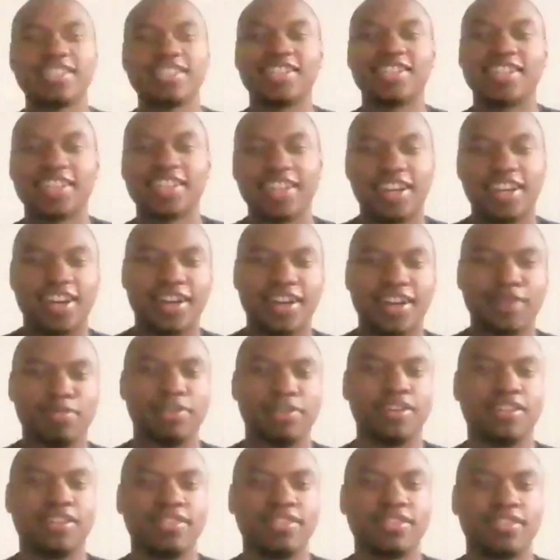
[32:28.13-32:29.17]
in the
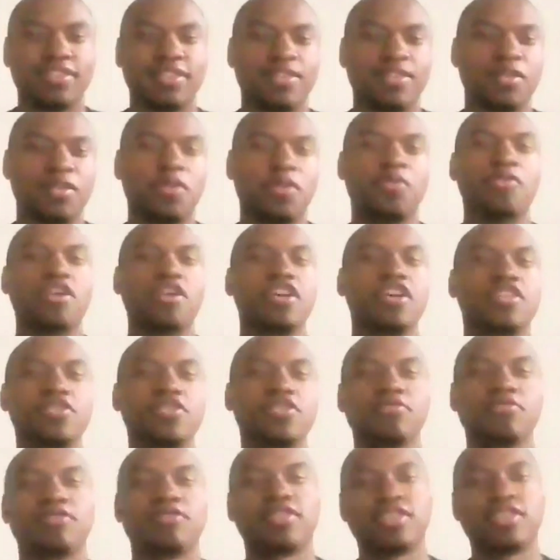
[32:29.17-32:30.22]
comments where
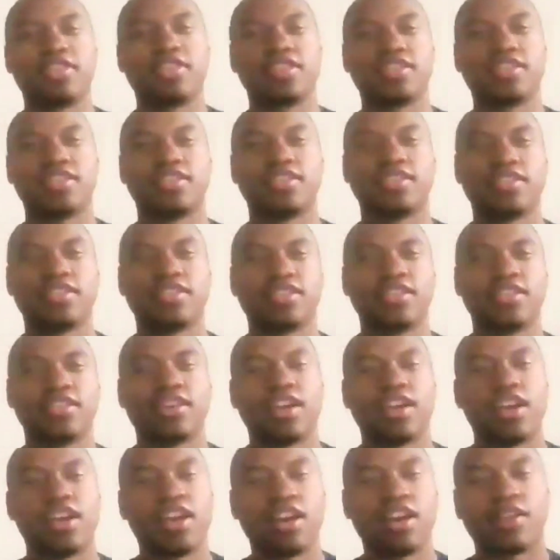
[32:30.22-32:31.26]
you think
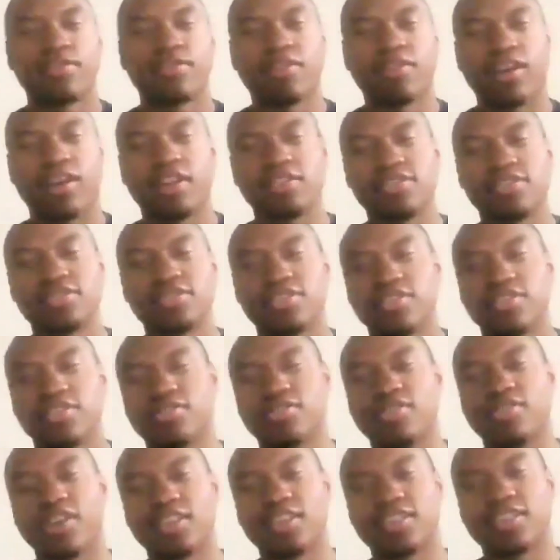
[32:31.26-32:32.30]
Aaron Rodgers is gonna
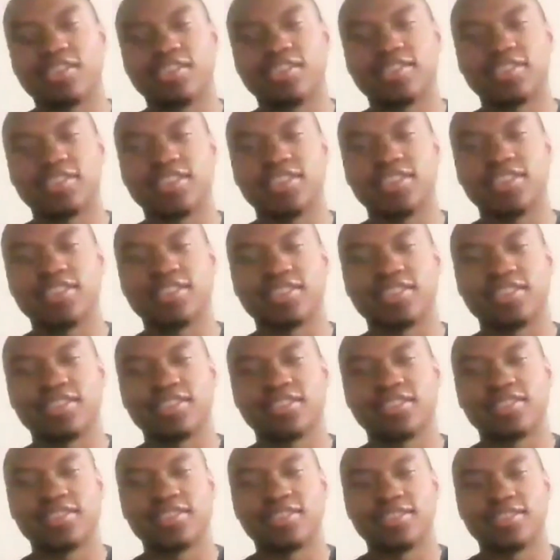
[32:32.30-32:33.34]
go after this season.
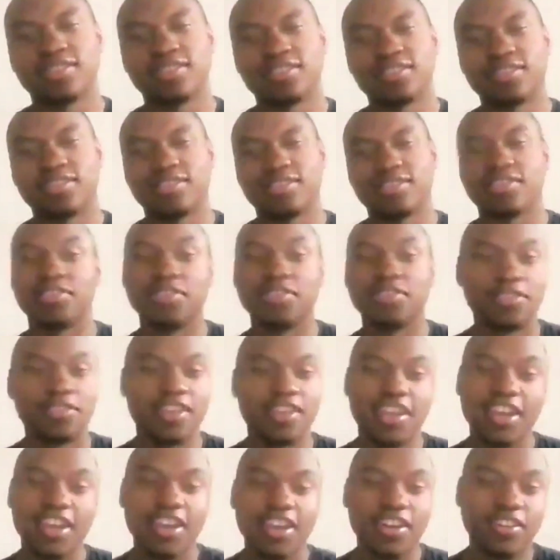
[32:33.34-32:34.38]
Do you
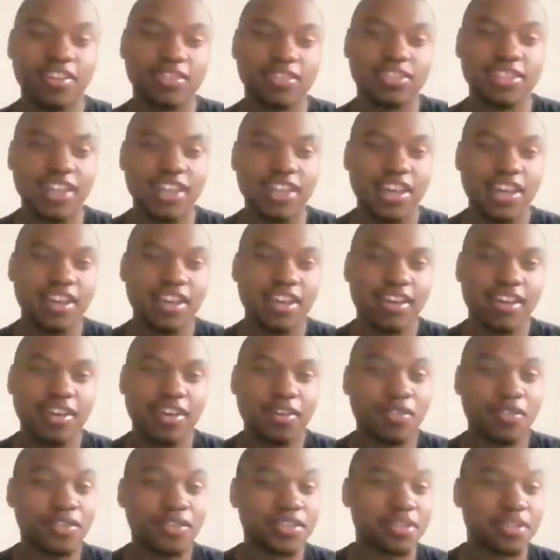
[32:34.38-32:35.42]
think he's gonna stay
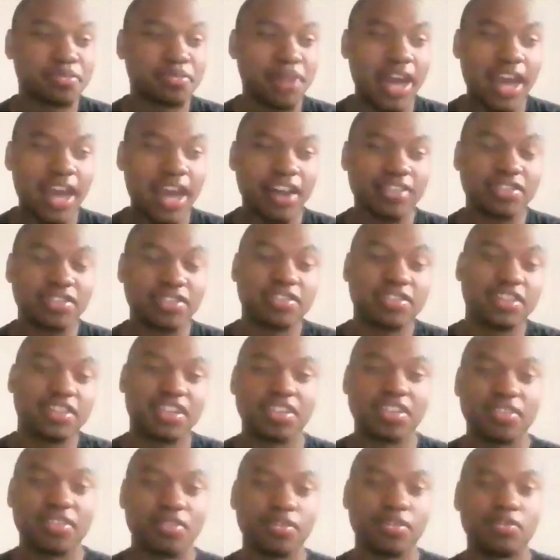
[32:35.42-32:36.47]
with the Packers, or you
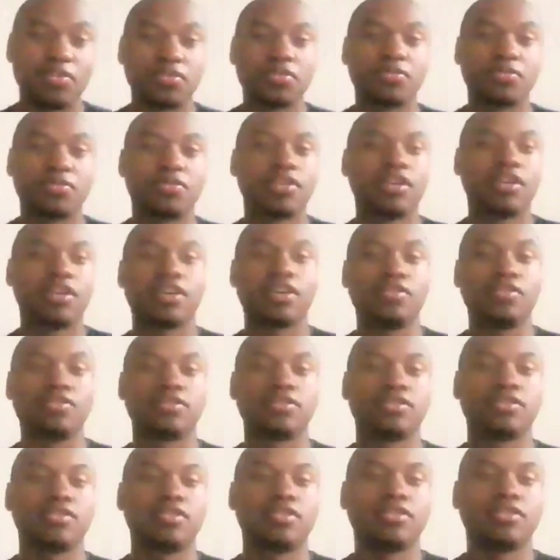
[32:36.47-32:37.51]
think he'll go somewhere
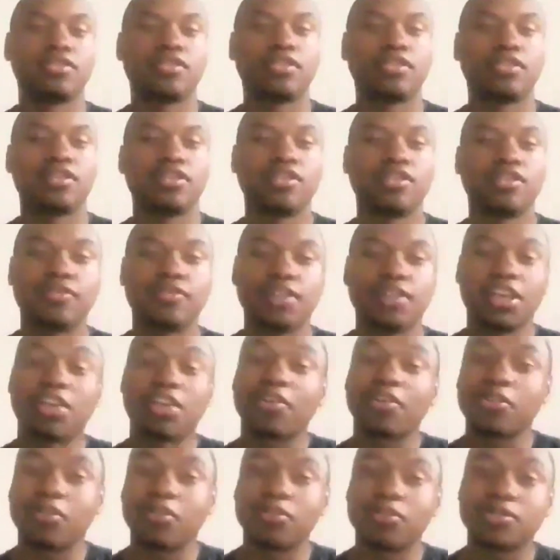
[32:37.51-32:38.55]
else? And if you think
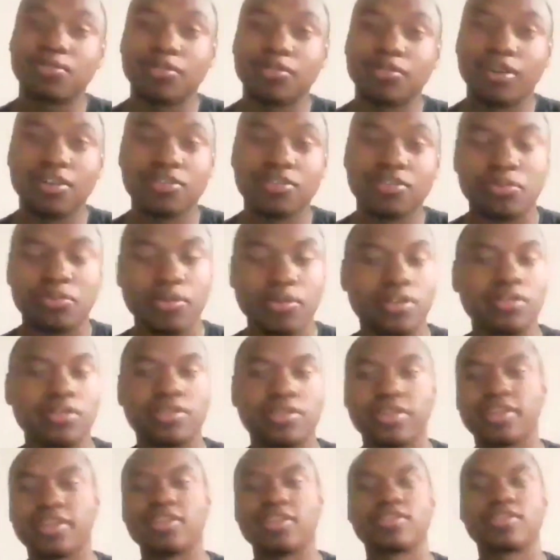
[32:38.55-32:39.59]
he'll go somewhere else, where do you think